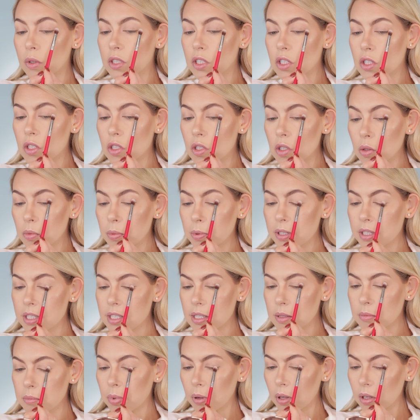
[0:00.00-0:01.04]
it's super
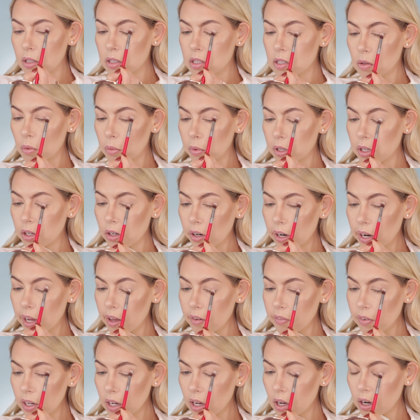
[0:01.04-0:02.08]
simple so when you're having